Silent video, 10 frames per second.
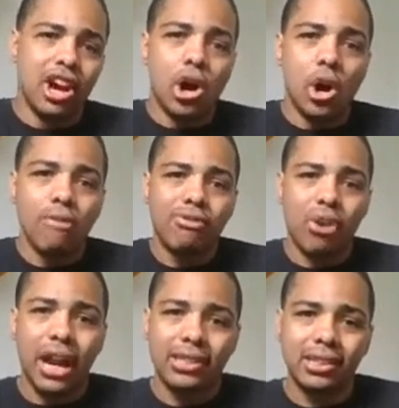of
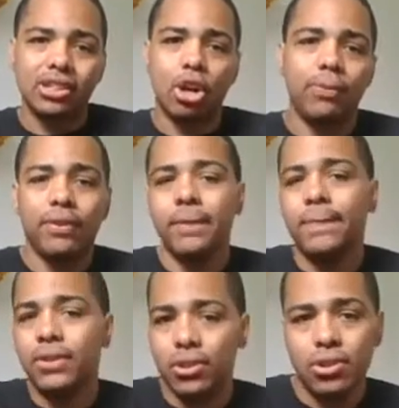Crisis of
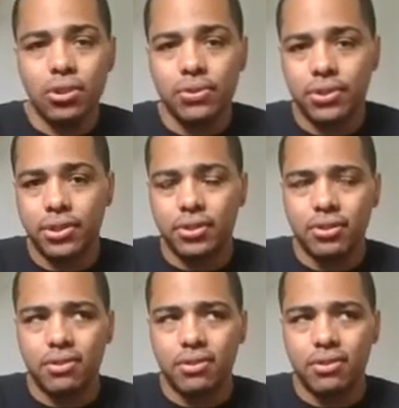Infinite Earths,